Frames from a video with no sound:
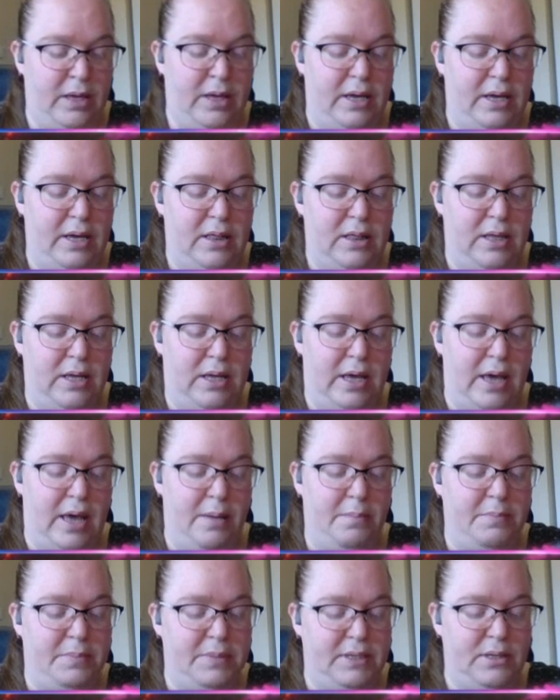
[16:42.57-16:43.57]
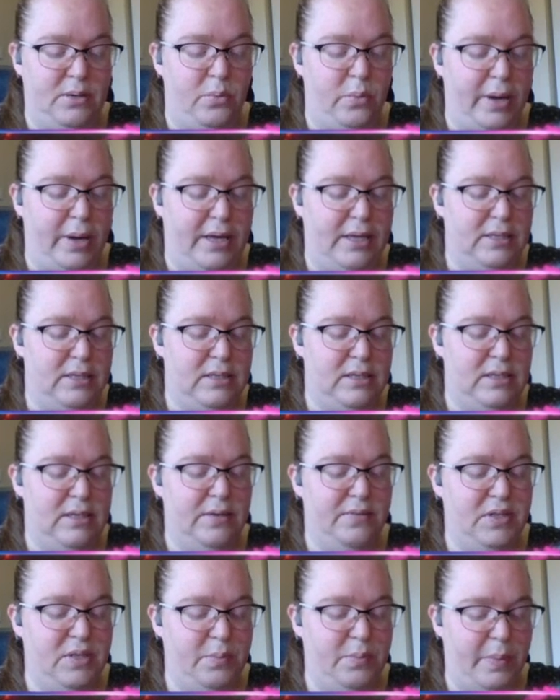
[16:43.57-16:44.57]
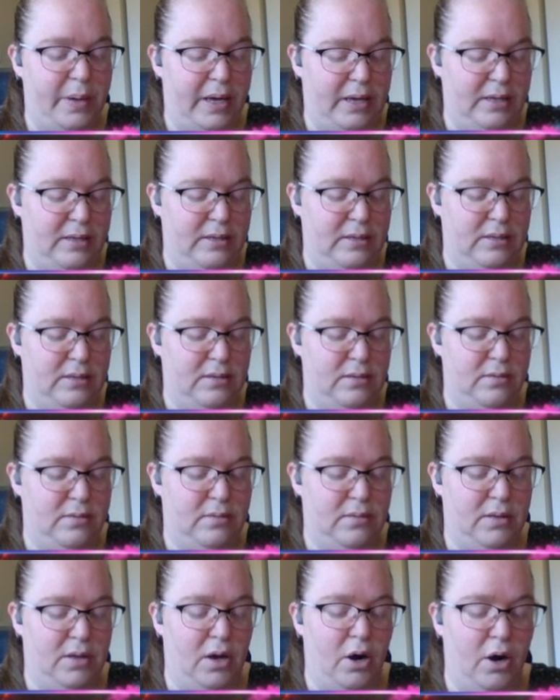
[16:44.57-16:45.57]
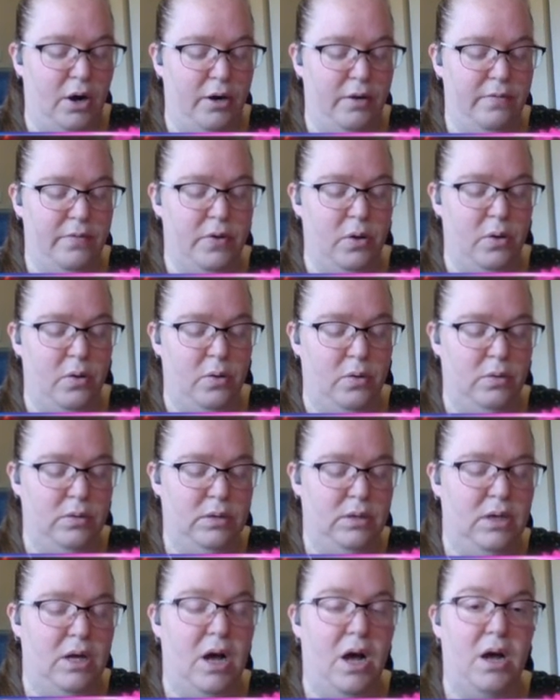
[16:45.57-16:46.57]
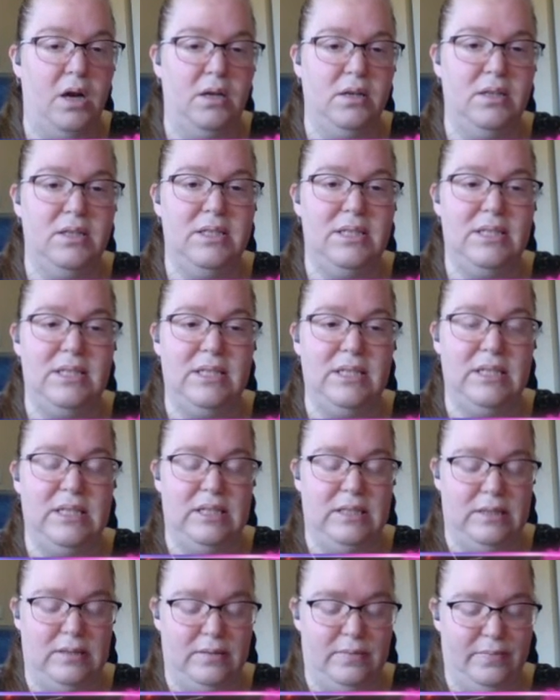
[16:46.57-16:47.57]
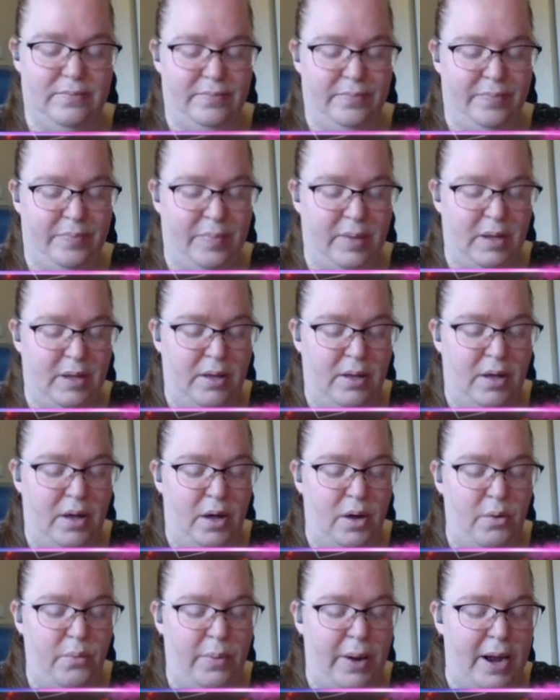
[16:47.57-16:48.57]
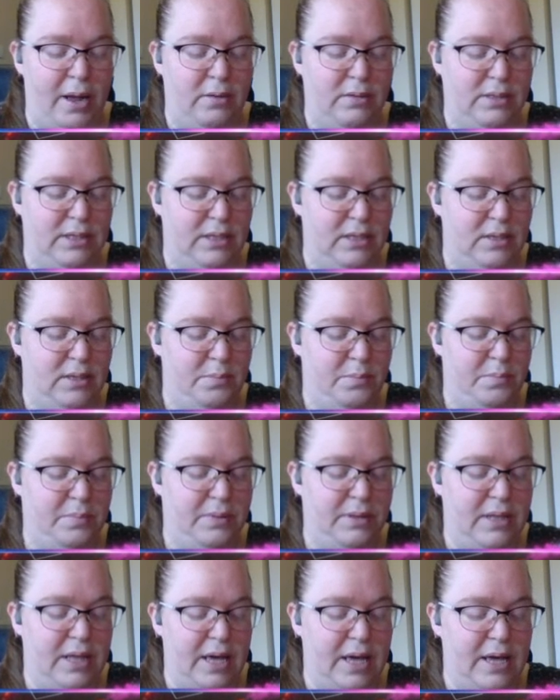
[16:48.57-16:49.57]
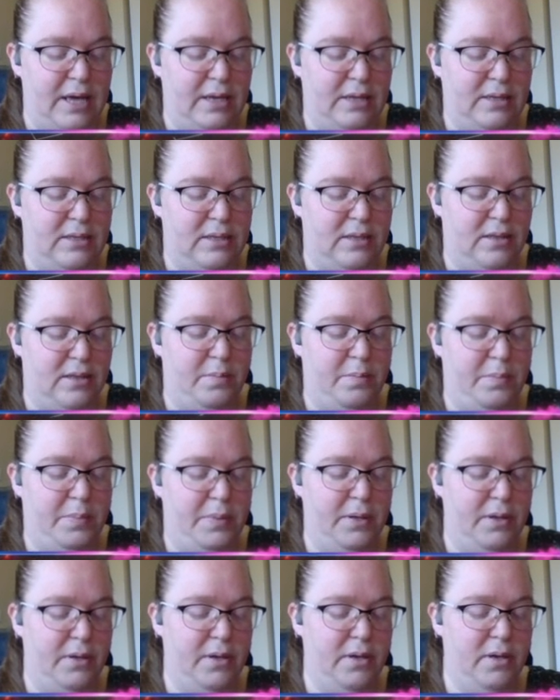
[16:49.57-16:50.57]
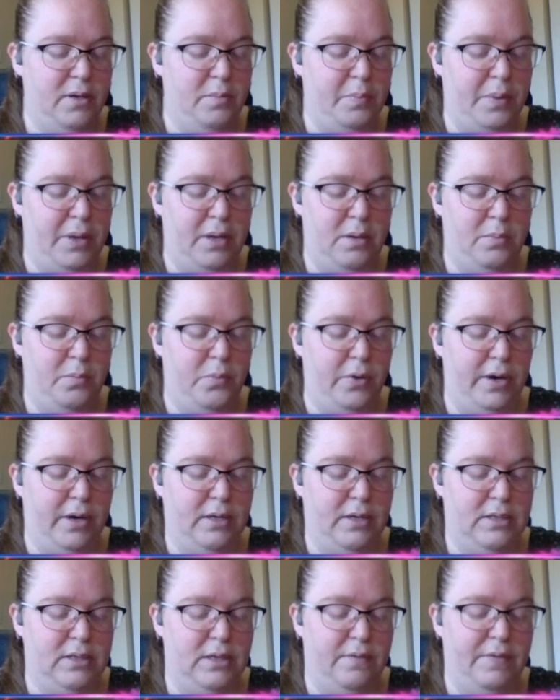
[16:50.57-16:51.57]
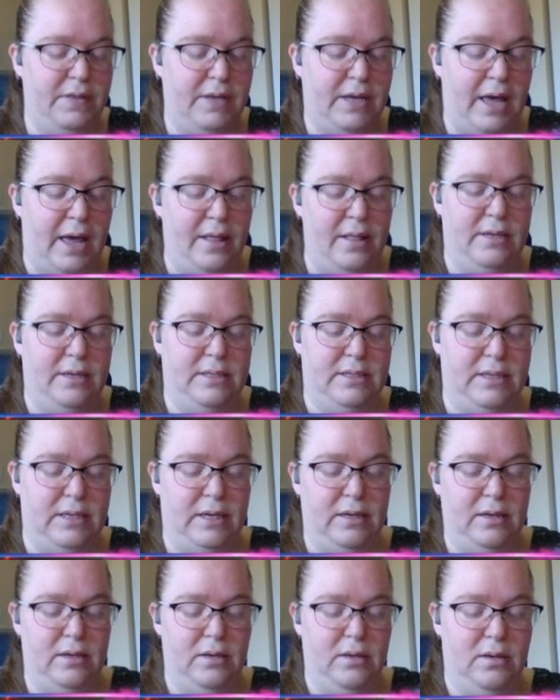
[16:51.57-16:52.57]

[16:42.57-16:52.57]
In the empty wastes of space, the heart of gold hung still. Around it blazed the billion pinpricks of the galaxy.